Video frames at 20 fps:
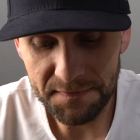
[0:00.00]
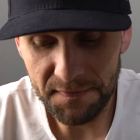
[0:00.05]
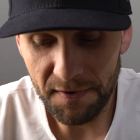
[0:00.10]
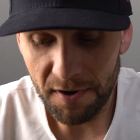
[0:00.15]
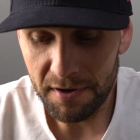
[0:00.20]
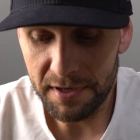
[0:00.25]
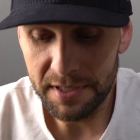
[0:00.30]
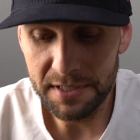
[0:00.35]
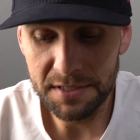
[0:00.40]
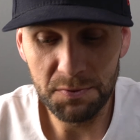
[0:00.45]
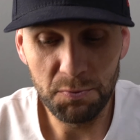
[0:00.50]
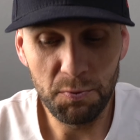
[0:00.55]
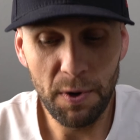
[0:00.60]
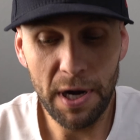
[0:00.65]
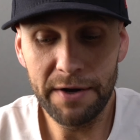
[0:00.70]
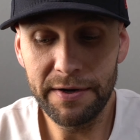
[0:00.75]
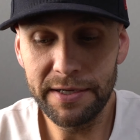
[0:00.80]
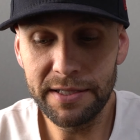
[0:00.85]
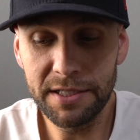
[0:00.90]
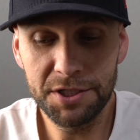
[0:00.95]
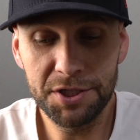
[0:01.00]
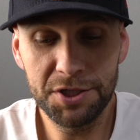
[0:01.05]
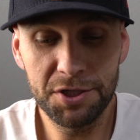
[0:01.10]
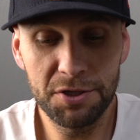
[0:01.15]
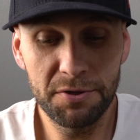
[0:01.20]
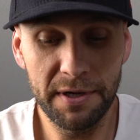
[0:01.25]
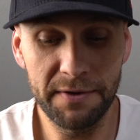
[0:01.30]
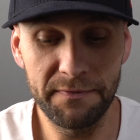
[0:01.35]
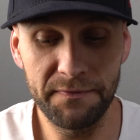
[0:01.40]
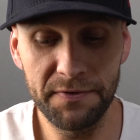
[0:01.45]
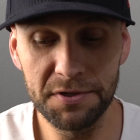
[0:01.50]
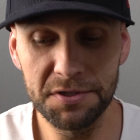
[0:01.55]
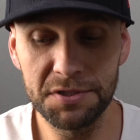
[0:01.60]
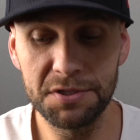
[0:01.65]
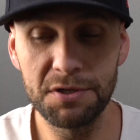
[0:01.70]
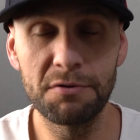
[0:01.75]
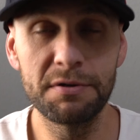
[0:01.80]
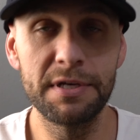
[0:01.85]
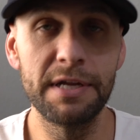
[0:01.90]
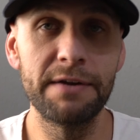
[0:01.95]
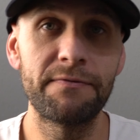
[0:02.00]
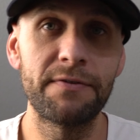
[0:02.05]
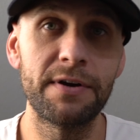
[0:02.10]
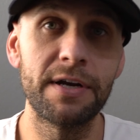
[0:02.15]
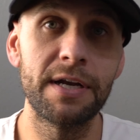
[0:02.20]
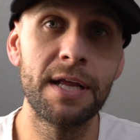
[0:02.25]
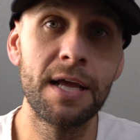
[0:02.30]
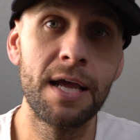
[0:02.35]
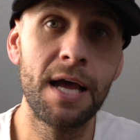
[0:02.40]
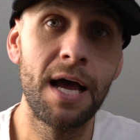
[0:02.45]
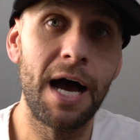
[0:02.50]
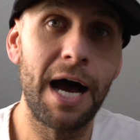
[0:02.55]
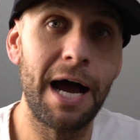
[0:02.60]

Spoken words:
far as wearing the shoe, it feels no different.